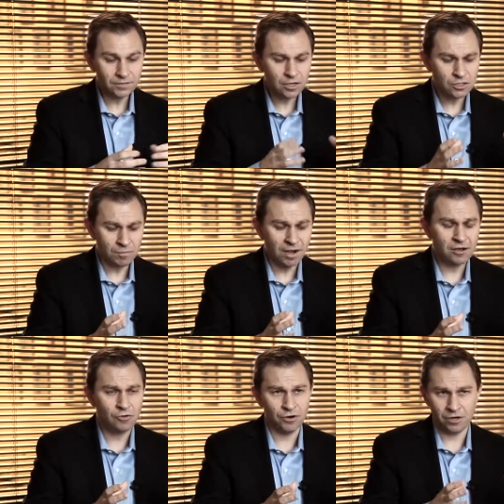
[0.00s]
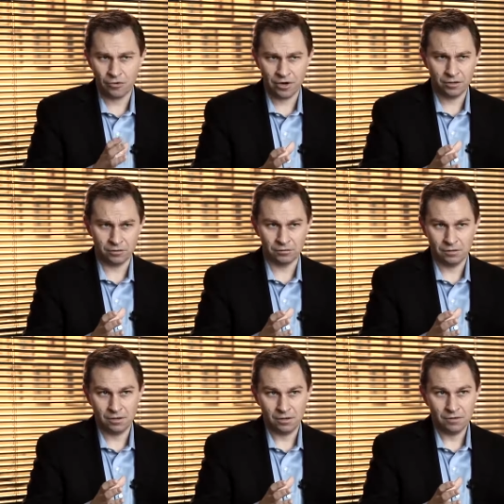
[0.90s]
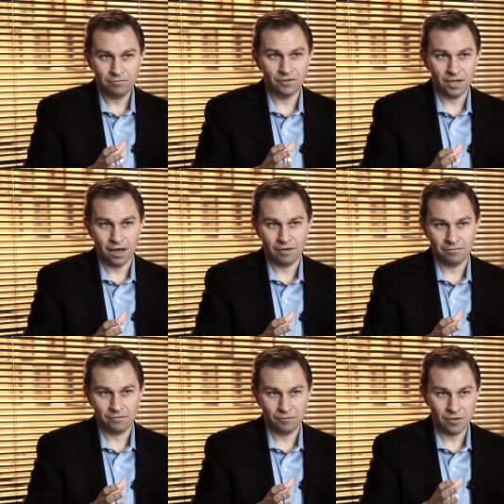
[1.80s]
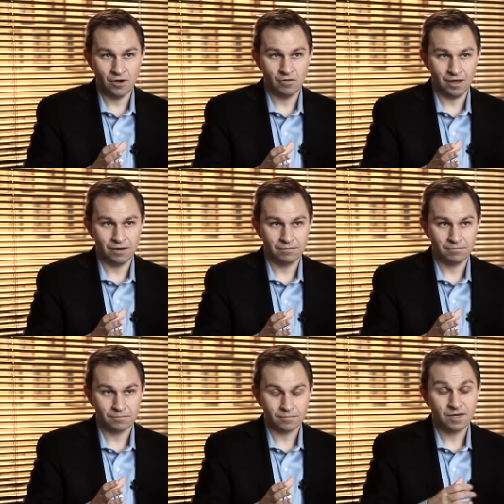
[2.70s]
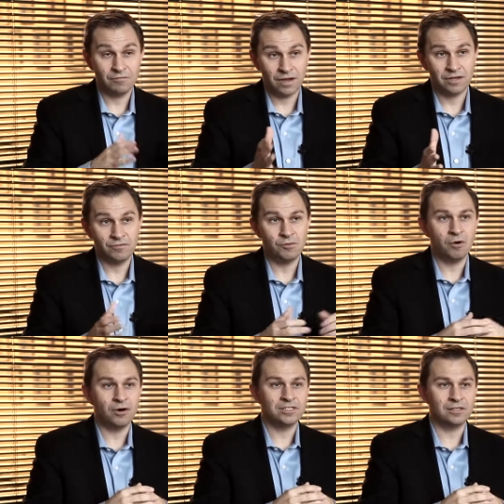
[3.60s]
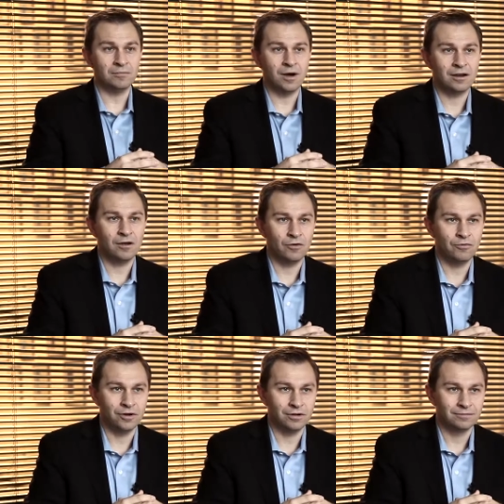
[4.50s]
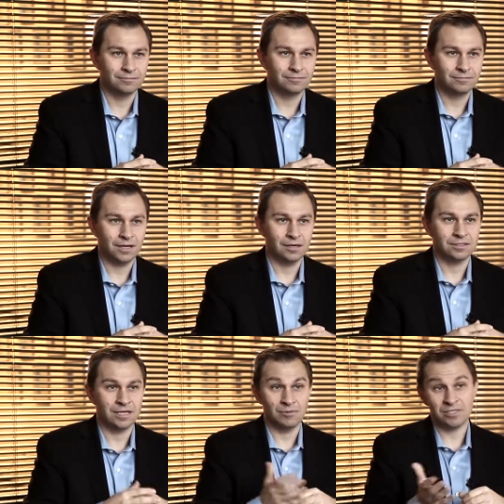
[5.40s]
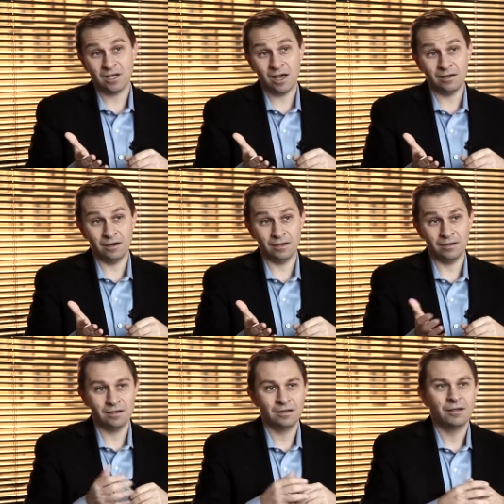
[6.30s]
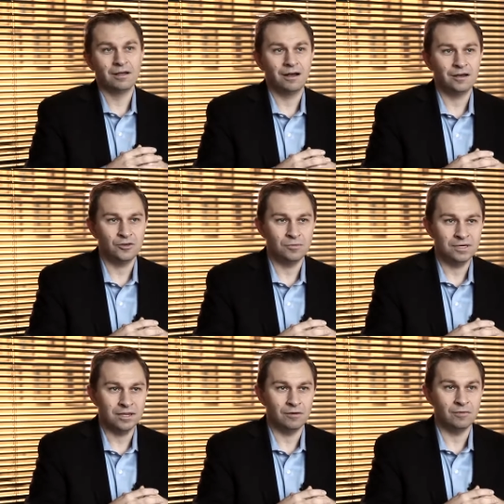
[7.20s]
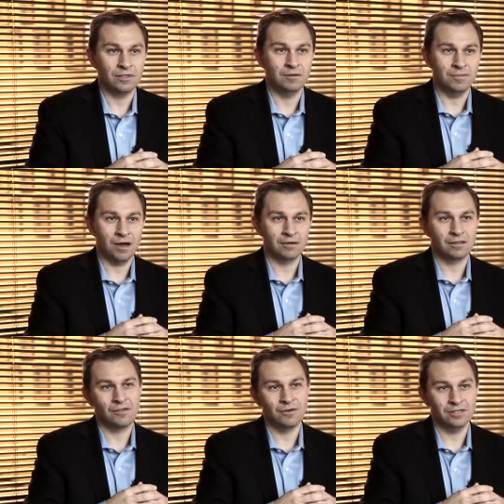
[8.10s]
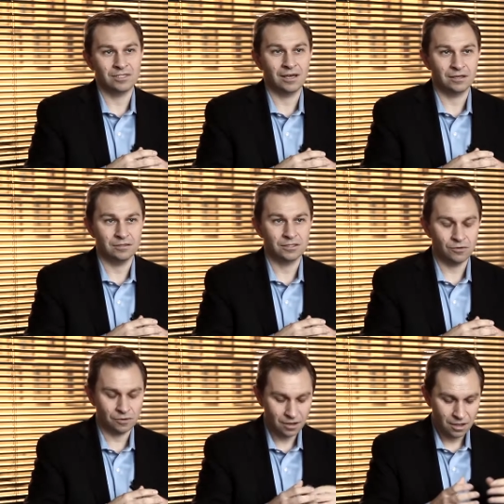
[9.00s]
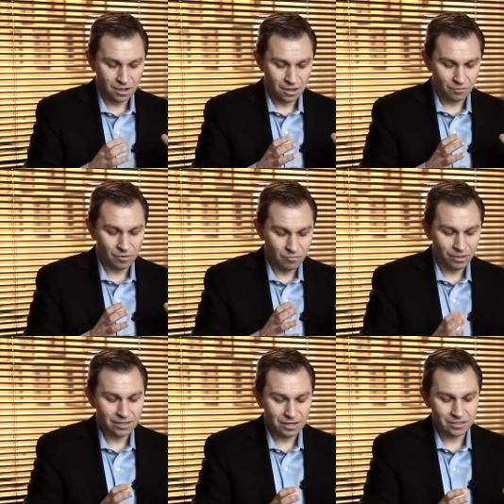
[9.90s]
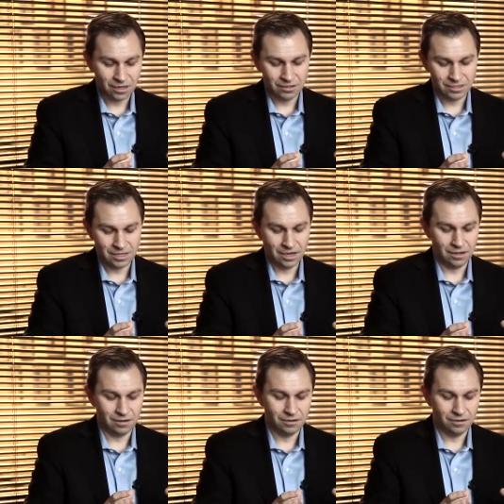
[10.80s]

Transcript: So mitochondria are critical for life. We know that. In fact, if you poison the mitochondria, uh, say with cyanide, uh, you'd be dead within about thirty seconds. So we really need to understand